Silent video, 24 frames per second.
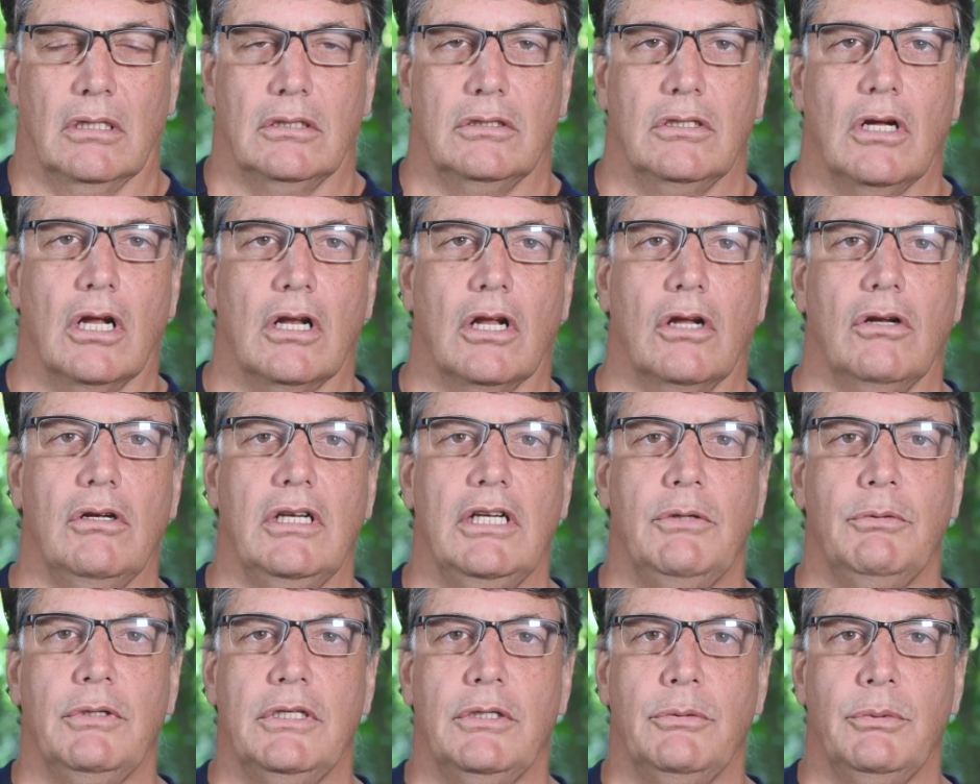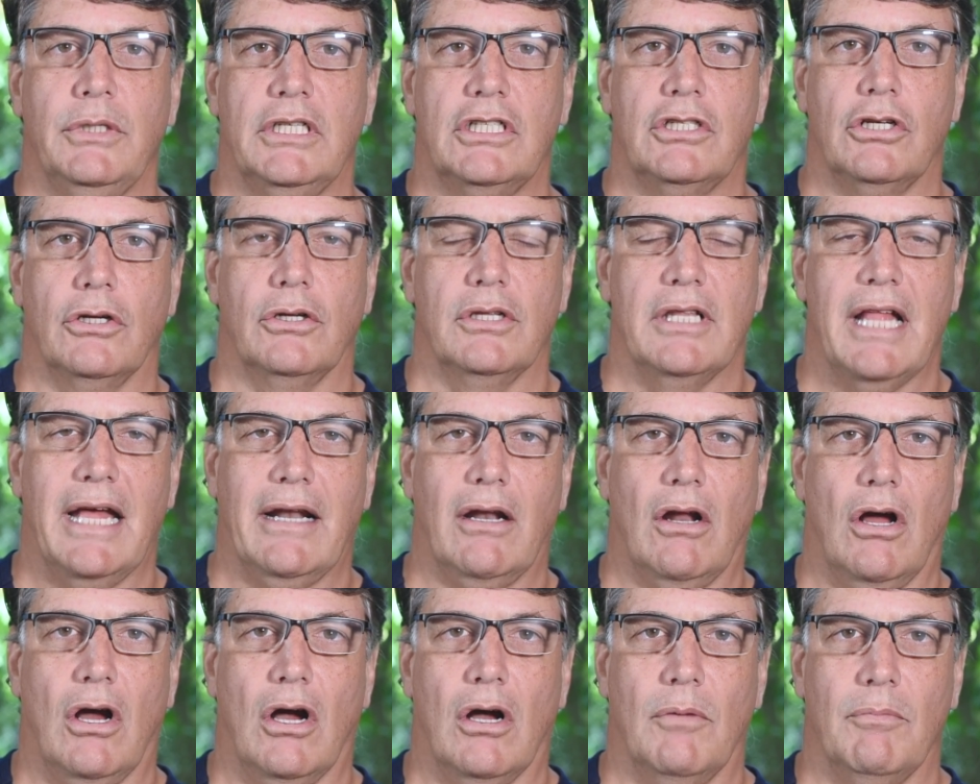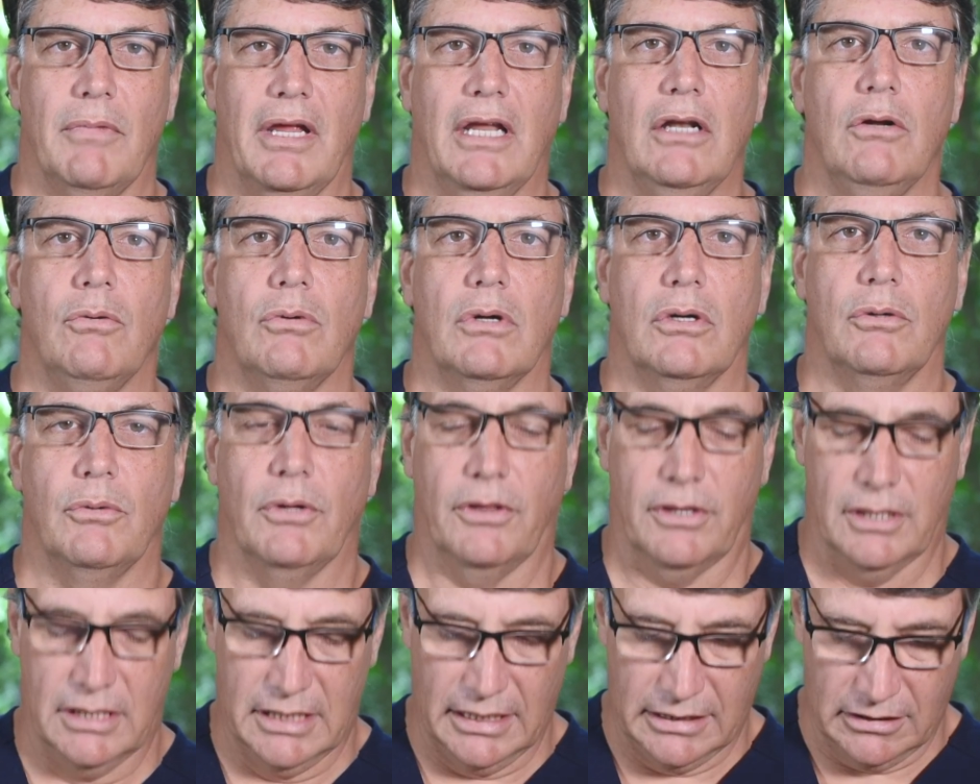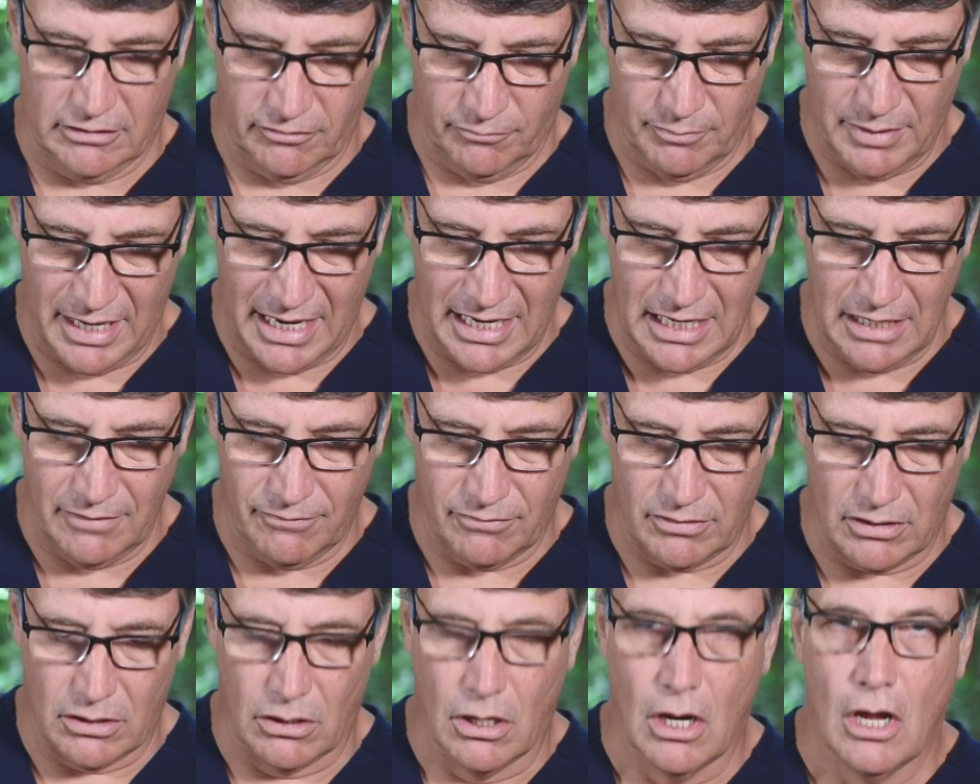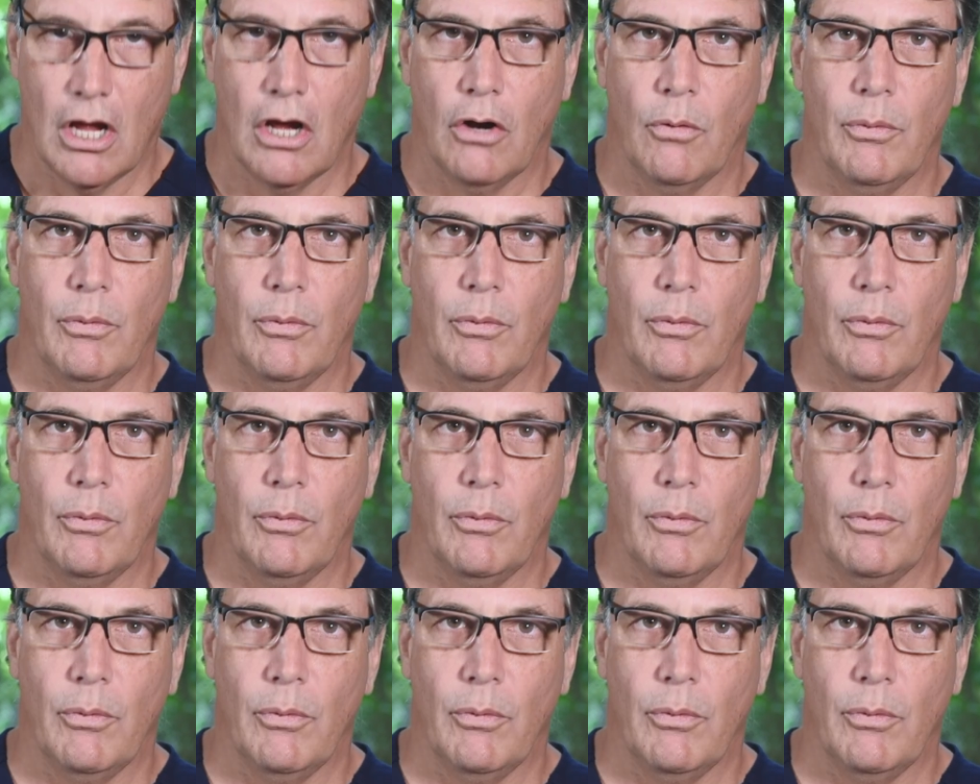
not only do we turn that harm inward with addictive behavior,